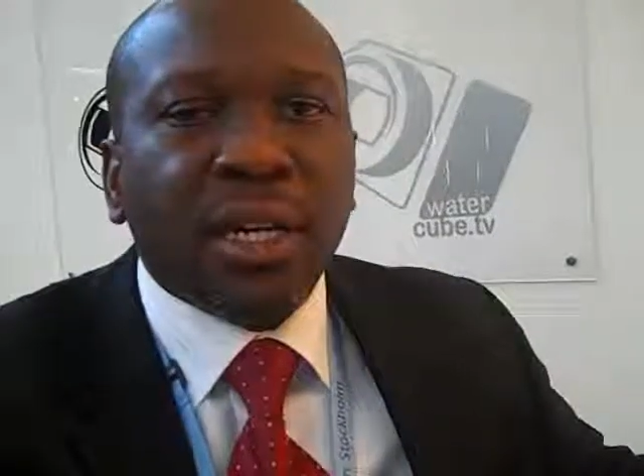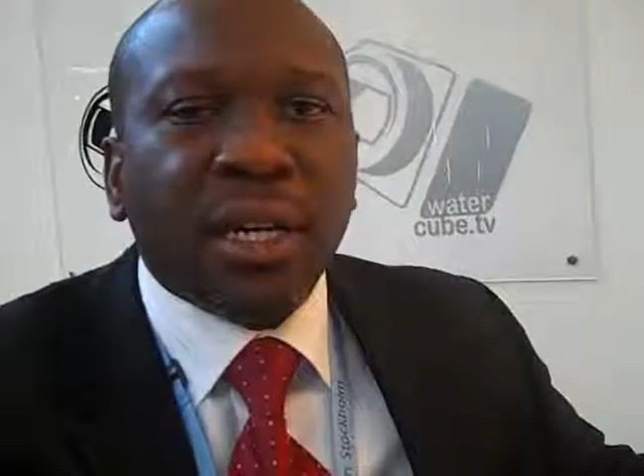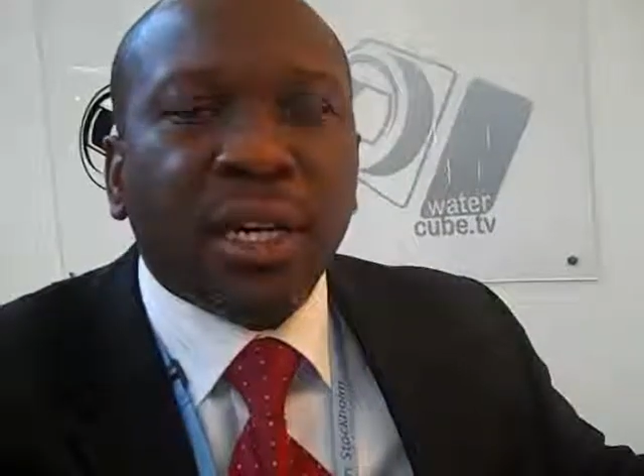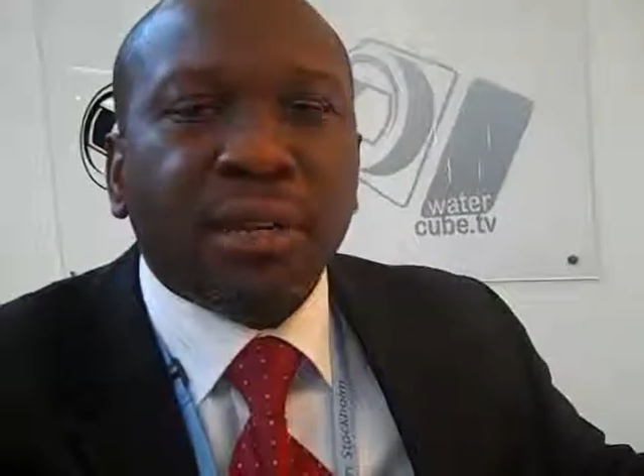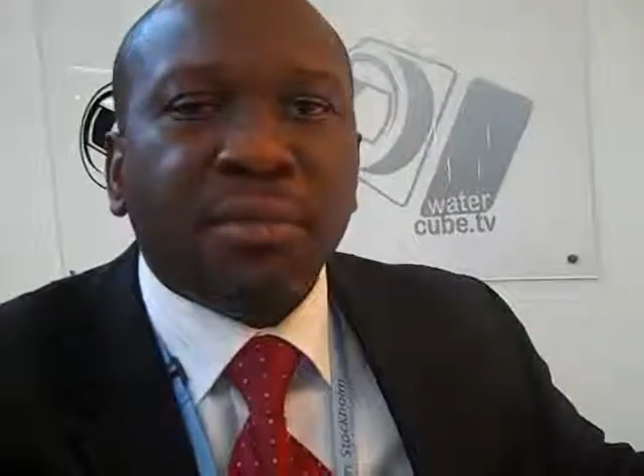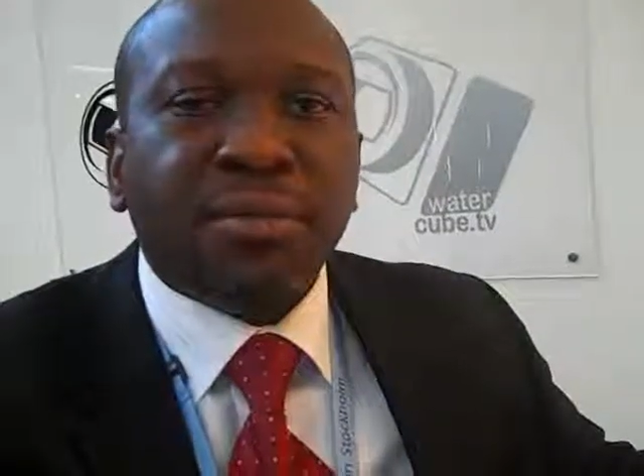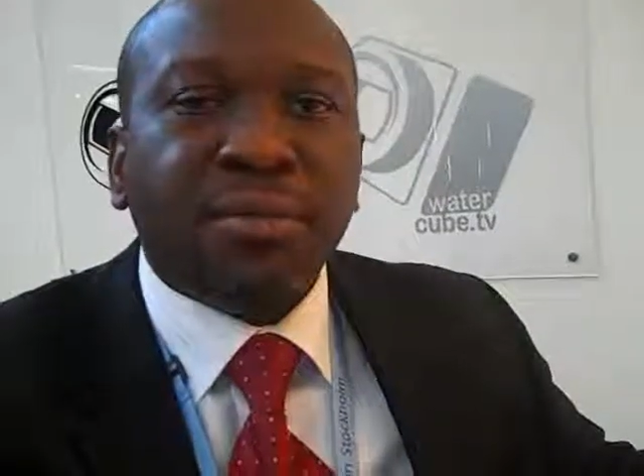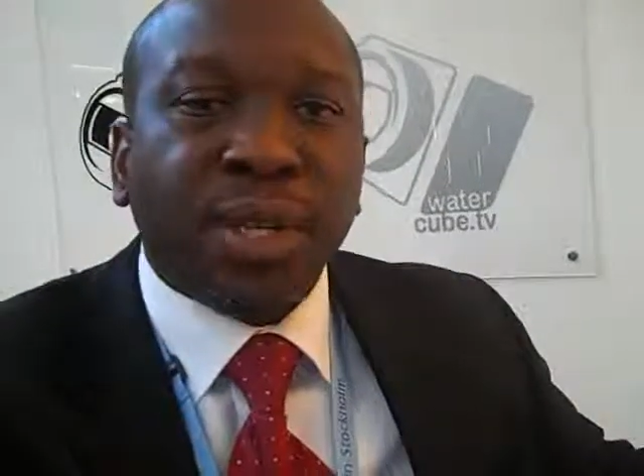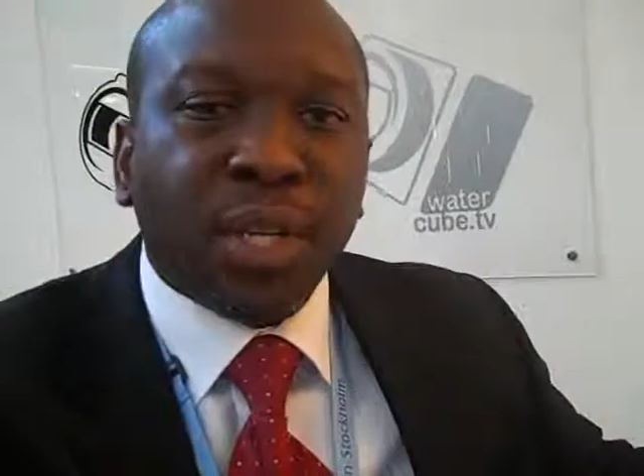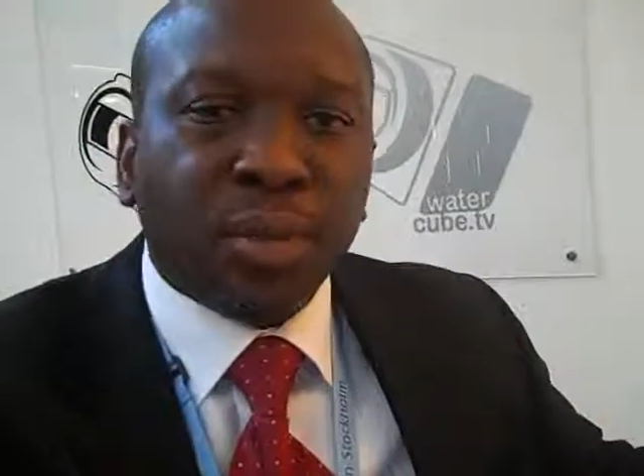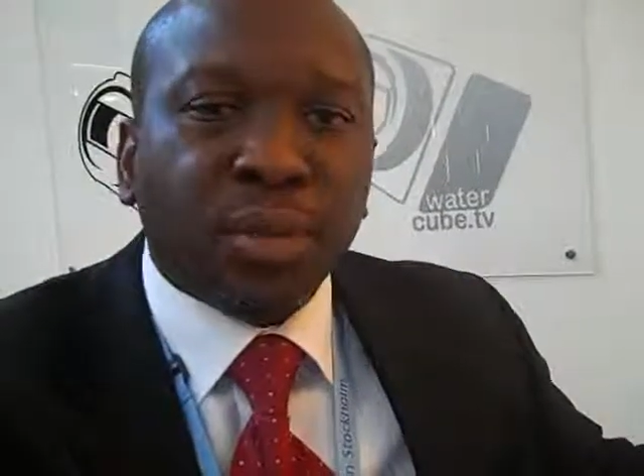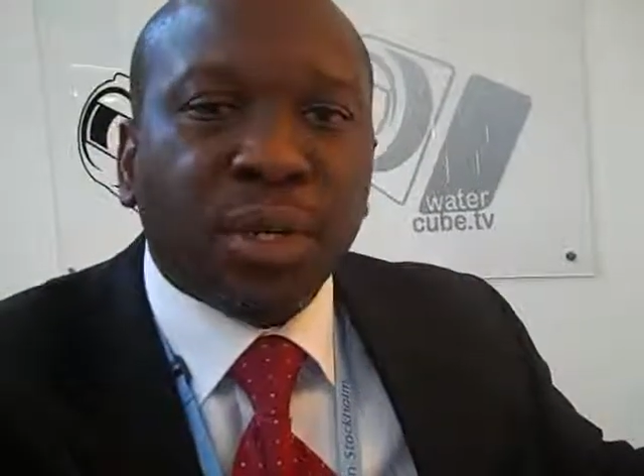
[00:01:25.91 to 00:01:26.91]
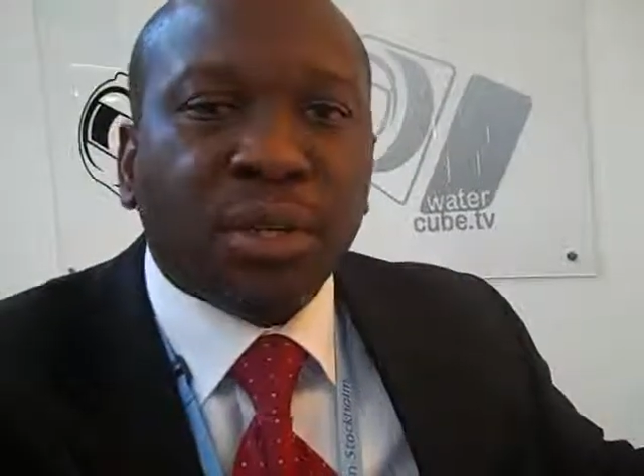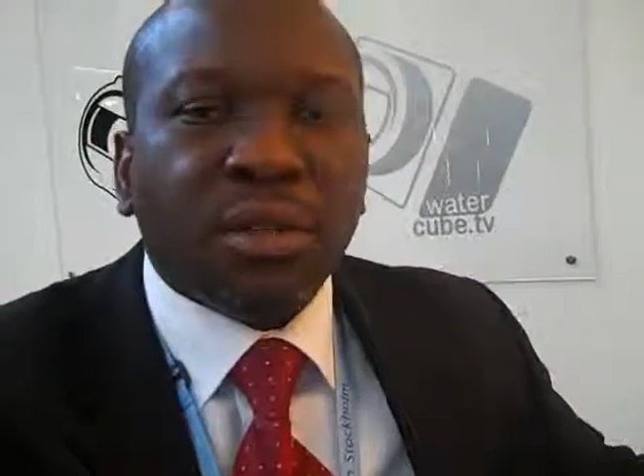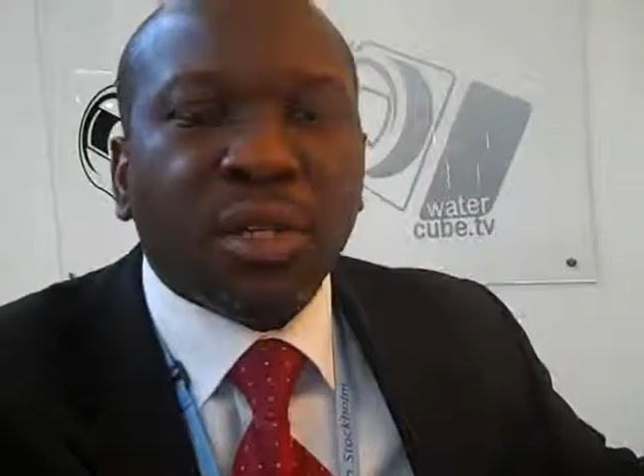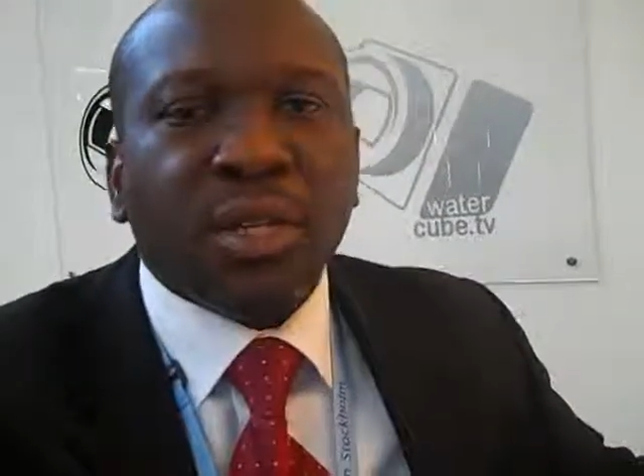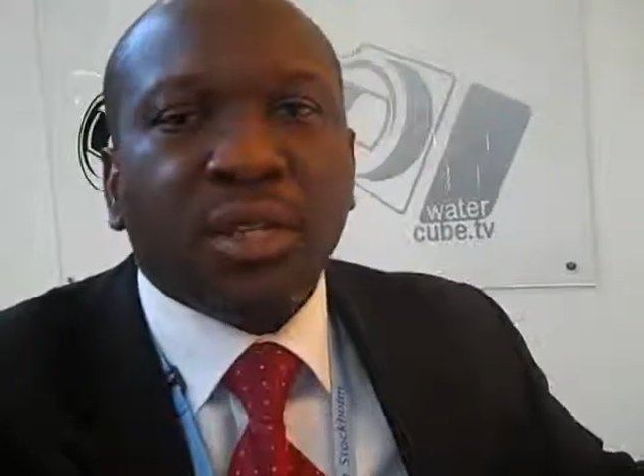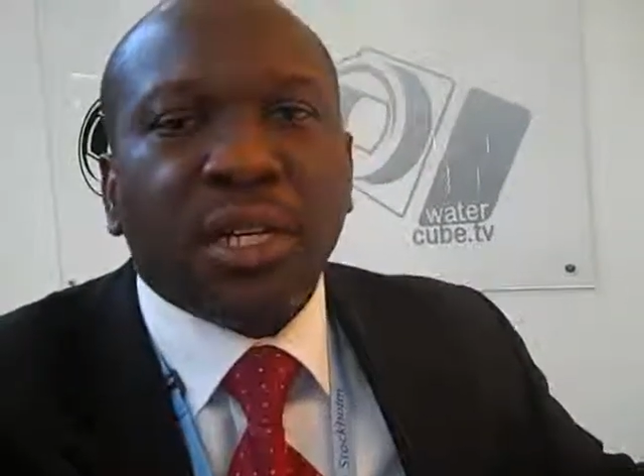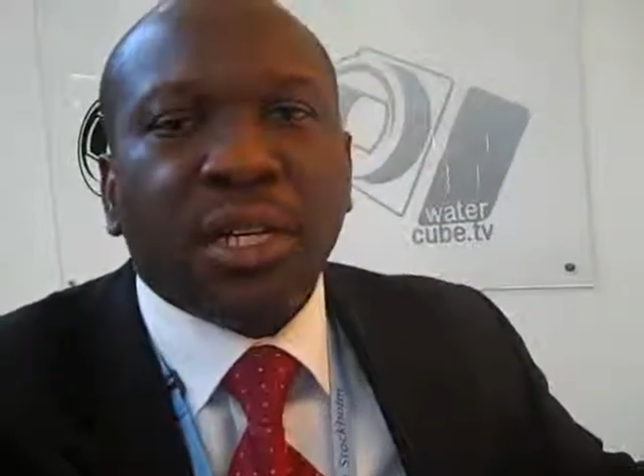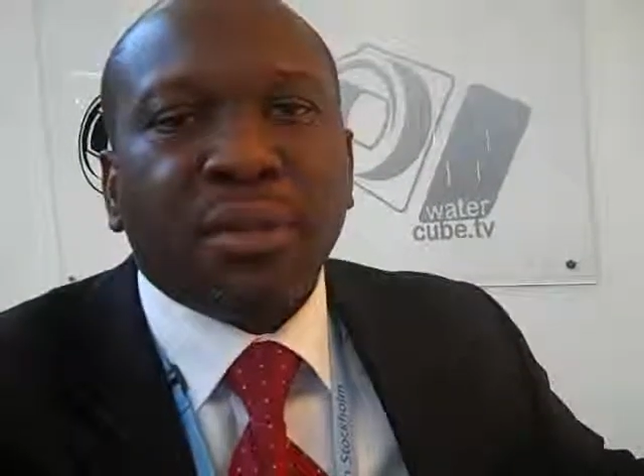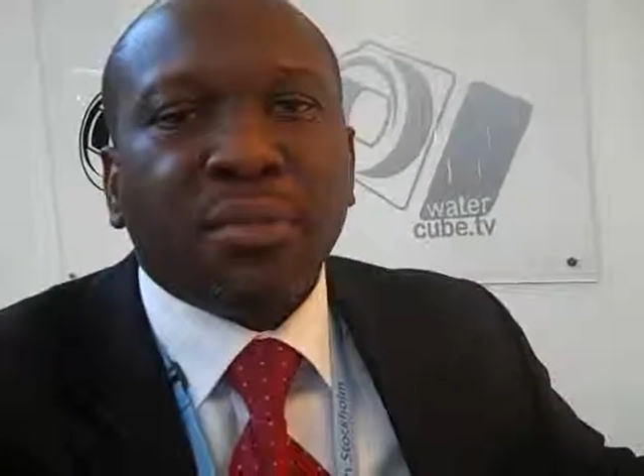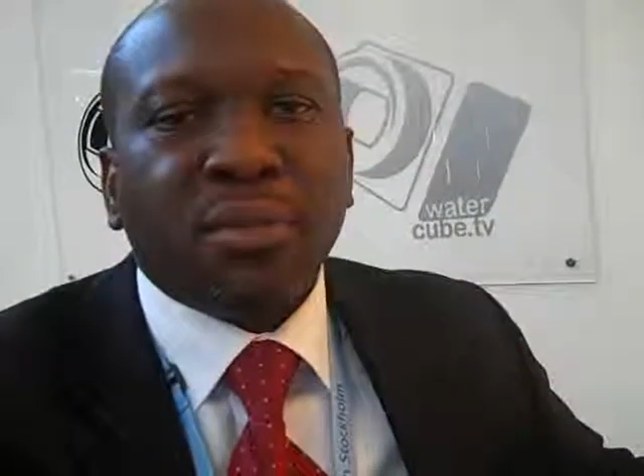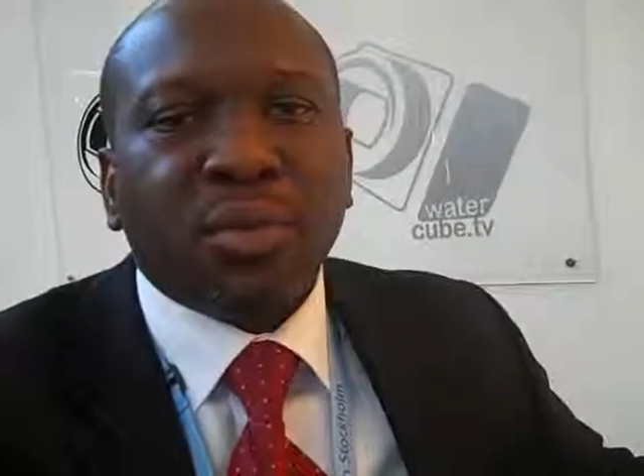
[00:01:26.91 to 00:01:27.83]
um, very well um,